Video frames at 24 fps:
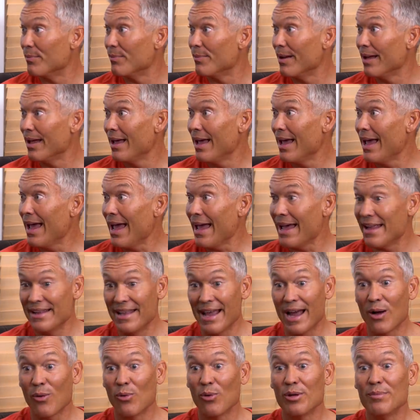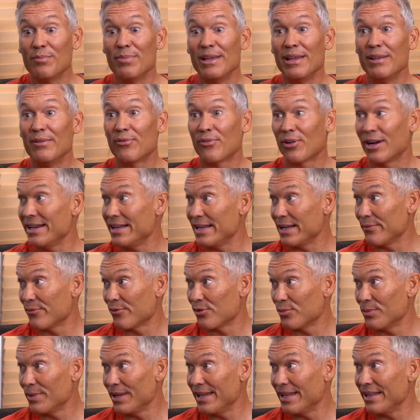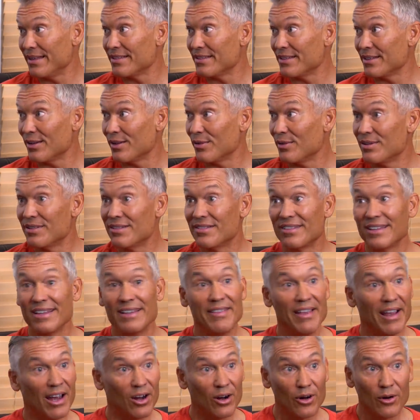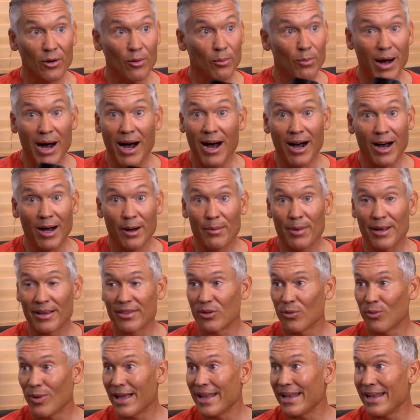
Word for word: Yep. And that would be frightening for me to see the Uncle Bob at the yep.